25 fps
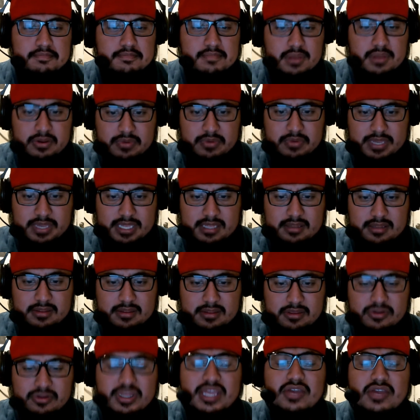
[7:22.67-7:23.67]
Oh wait,
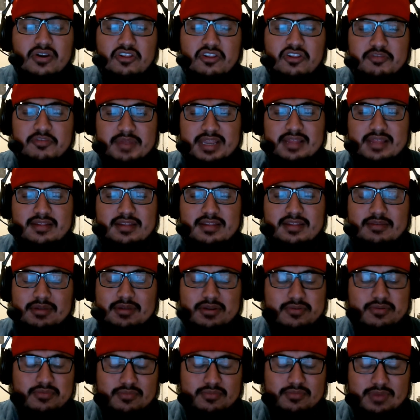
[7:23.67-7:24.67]
unique cosmetics, there we
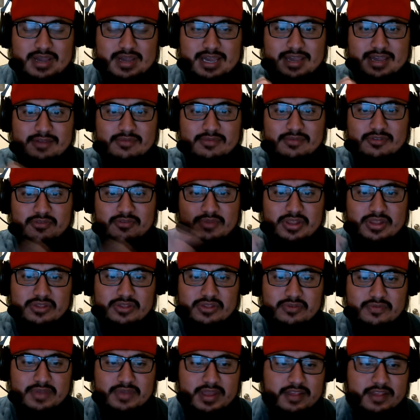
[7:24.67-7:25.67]
go. I was reading too
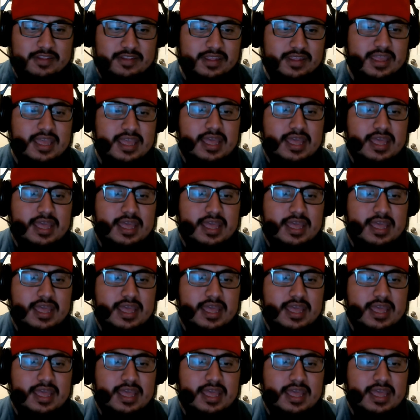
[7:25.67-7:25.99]
fast.